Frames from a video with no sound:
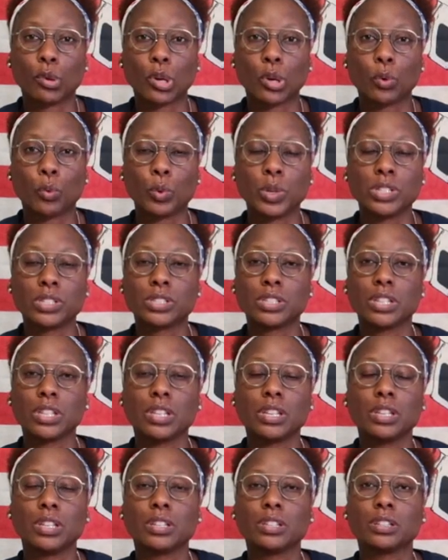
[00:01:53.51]
We
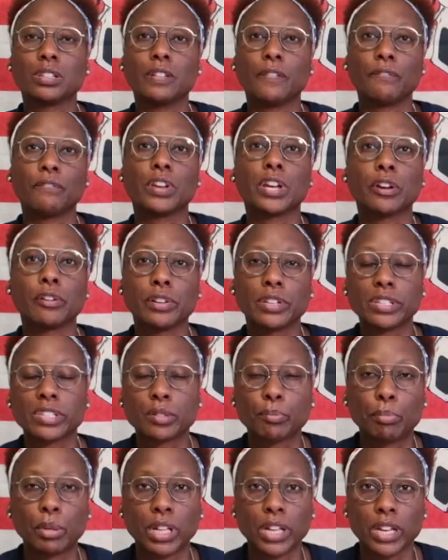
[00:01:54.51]
see
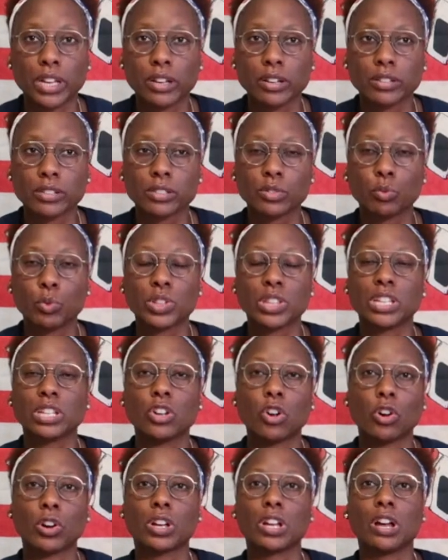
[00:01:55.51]
nefarious players within
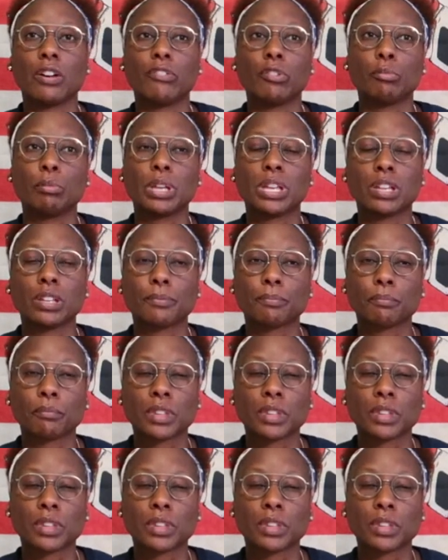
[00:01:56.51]
our government.